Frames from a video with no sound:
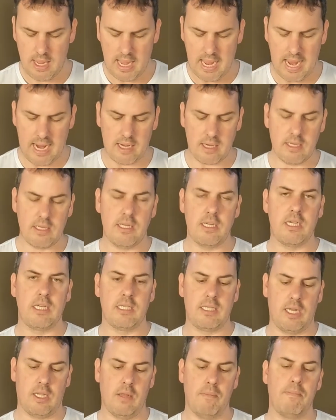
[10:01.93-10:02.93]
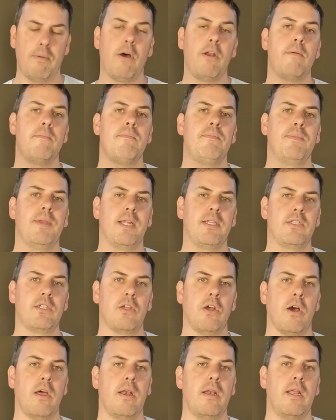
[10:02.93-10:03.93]
And you can see on the bottom, it's
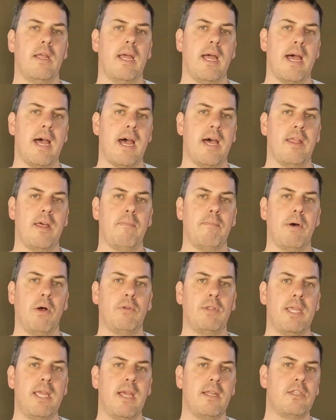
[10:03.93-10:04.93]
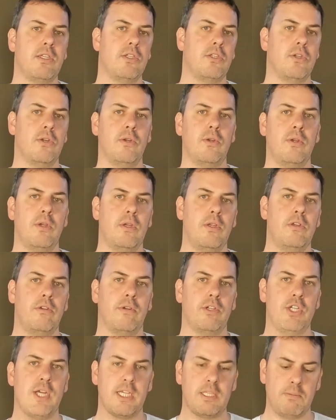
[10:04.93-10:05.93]
got a bolt here to do
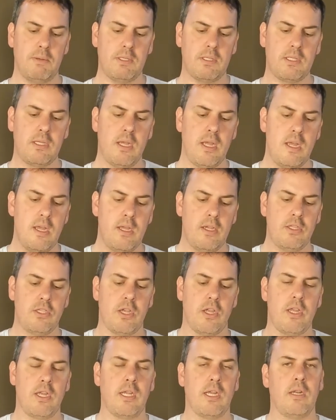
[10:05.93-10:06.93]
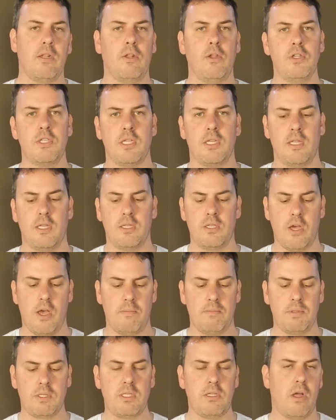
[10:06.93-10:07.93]
your adjustments, so you can loosen at the
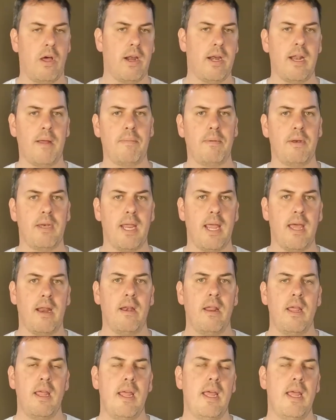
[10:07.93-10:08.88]
top, slide it up and down,